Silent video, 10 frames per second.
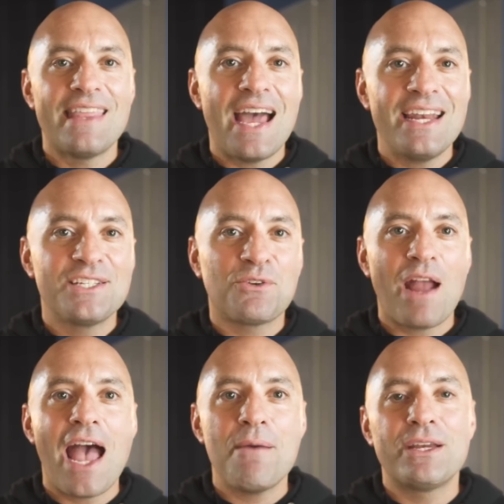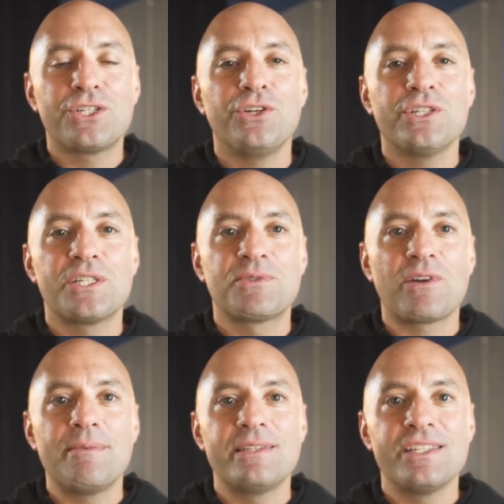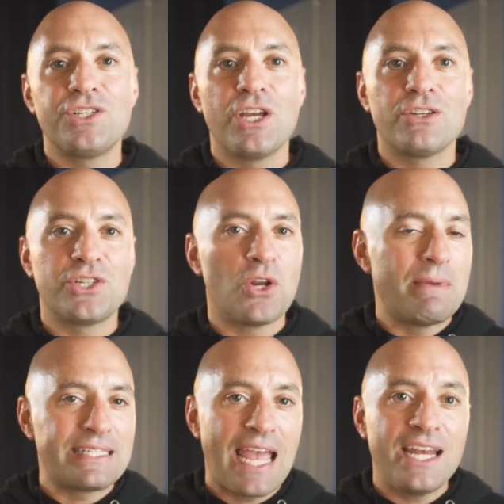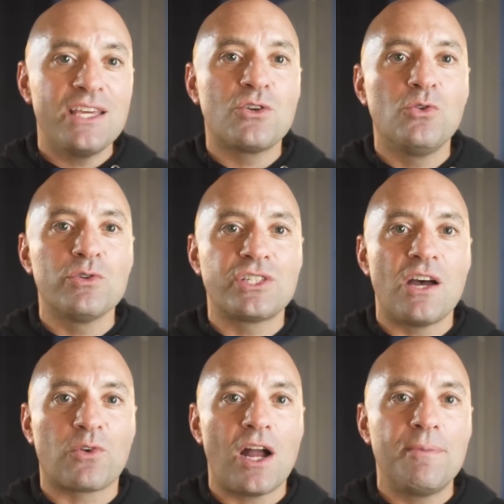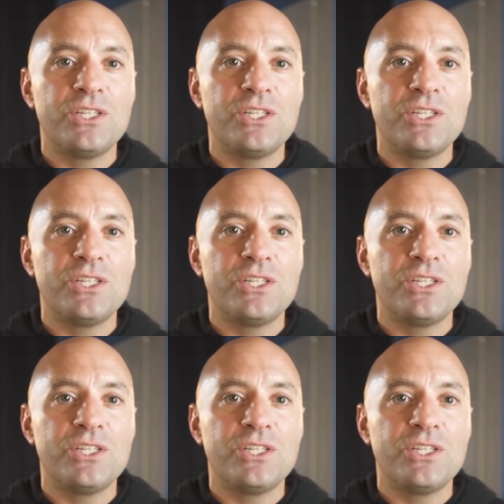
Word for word: And that is a wrap. Make sure you're subscribed to this channel so you don't miss any of the cool stuff we're up